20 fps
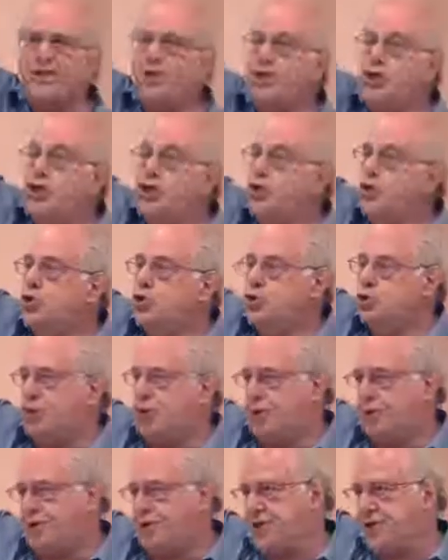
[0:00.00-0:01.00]
in the news
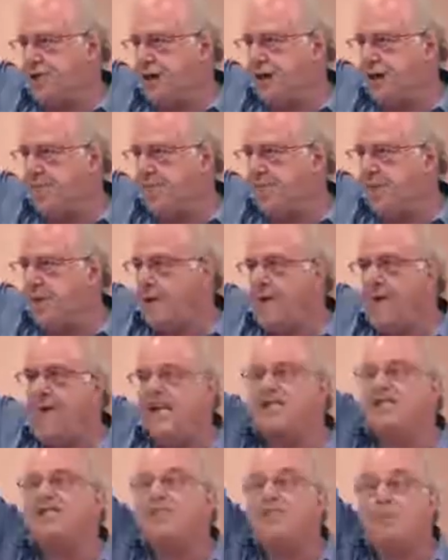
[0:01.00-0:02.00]
all the time?
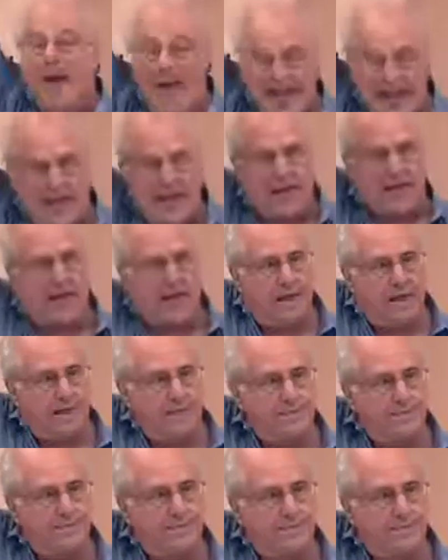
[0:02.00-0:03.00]
Hispanic.
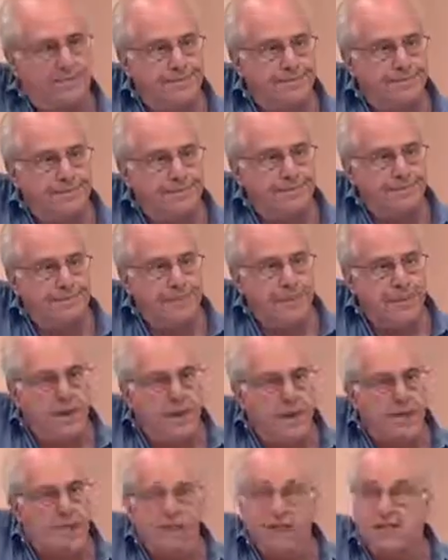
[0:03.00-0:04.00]

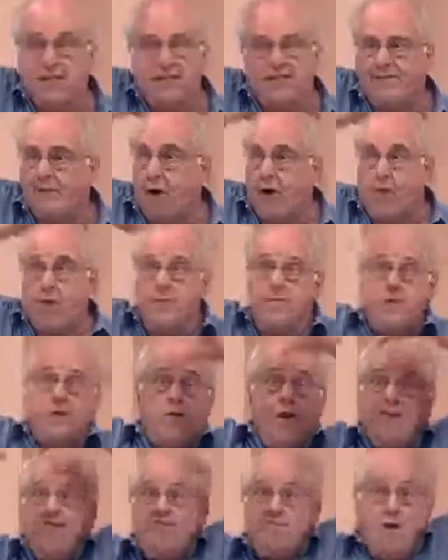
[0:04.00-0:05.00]
It's as if our
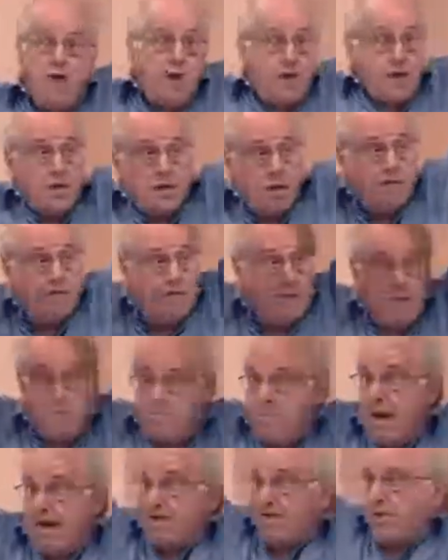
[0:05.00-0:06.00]
immigration, it's as if
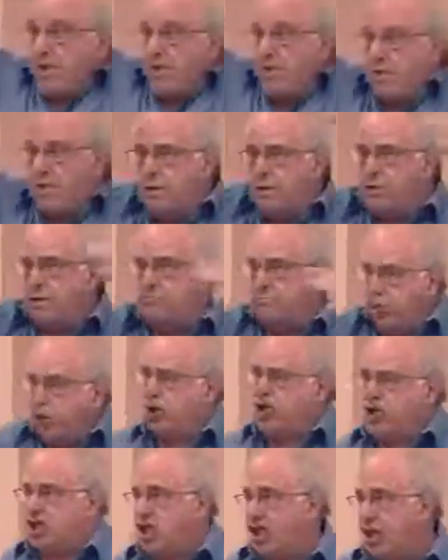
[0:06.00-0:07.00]
Mexico.
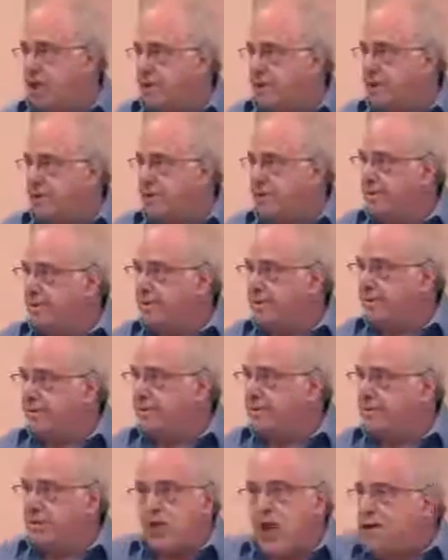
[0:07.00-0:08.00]
Bullshit.
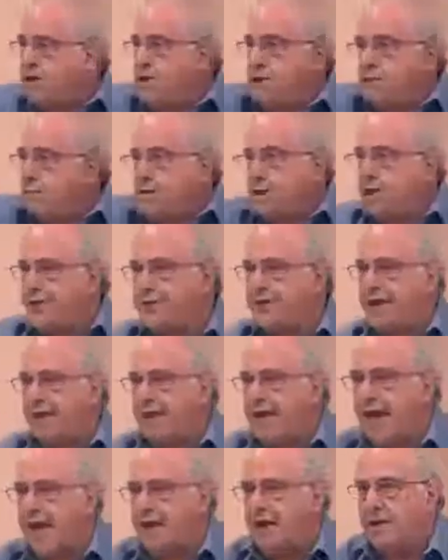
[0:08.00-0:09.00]
It's not that. It's not
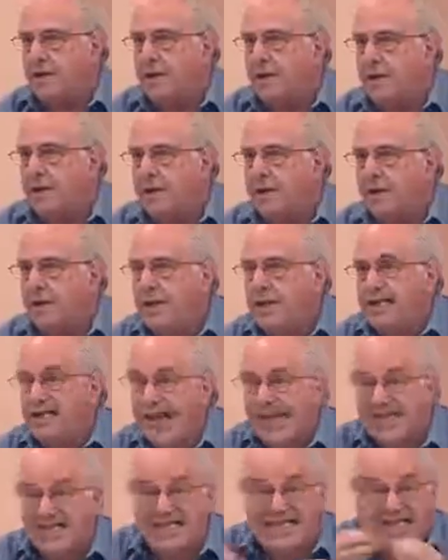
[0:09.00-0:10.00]
that.
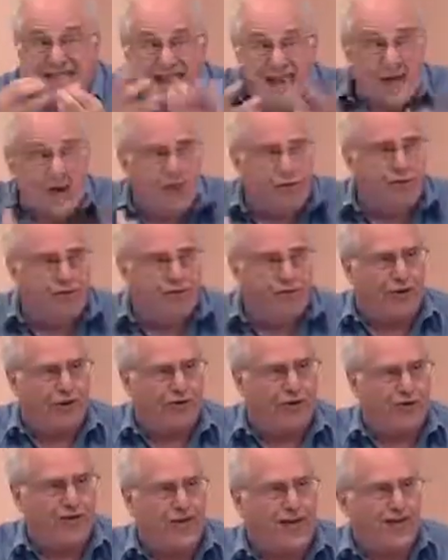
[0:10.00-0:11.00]
That's theater,
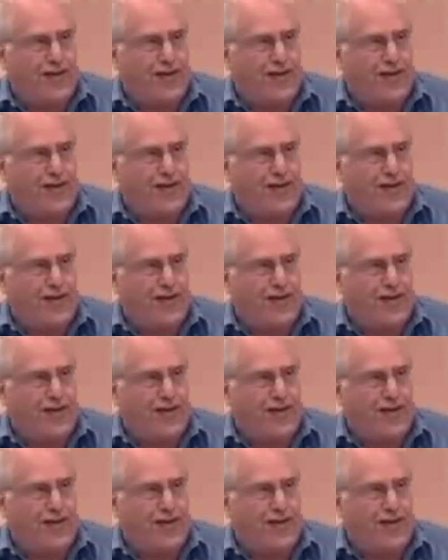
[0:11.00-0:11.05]
folks.